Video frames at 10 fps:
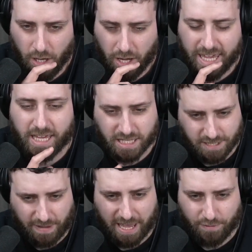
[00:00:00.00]
He can
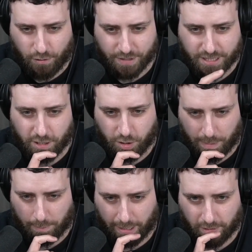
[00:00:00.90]
survive another turn,
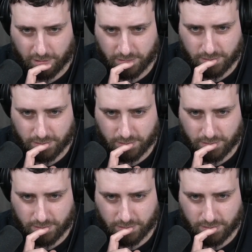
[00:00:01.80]
Melmetal.